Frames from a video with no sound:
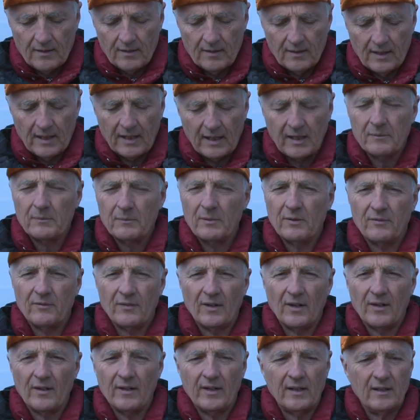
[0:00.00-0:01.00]
They can be
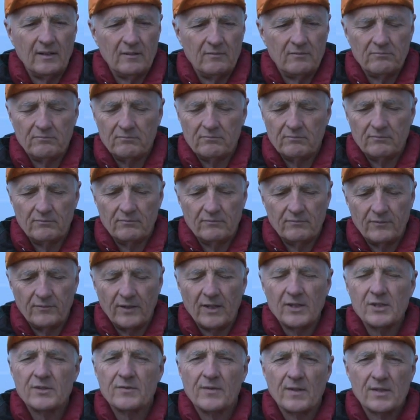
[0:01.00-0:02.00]
very,
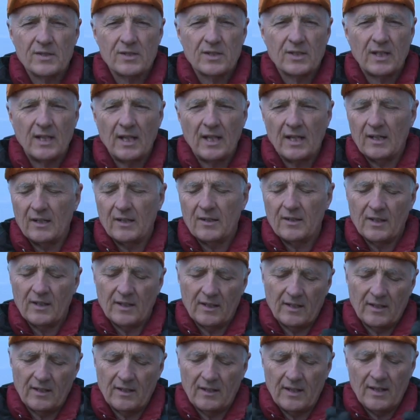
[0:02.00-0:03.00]
very sophisticated.
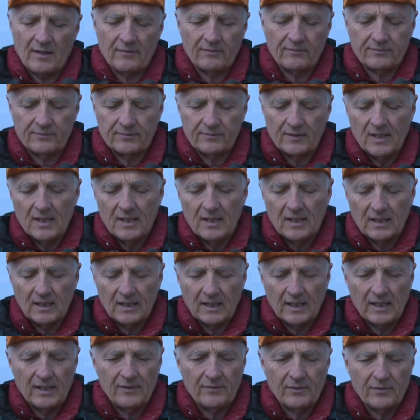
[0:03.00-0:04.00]
They have
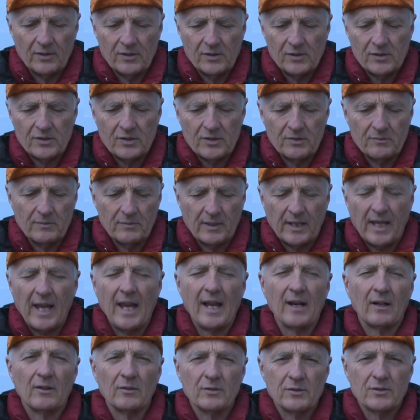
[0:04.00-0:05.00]
levers and
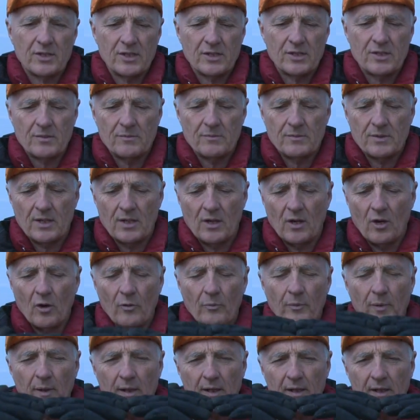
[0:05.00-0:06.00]
mechanical systems that
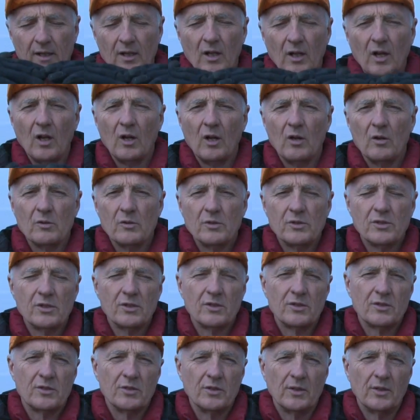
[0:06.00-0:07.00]
open and
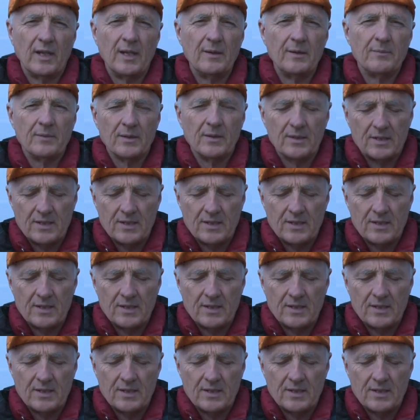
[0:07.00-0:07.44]
close to keep the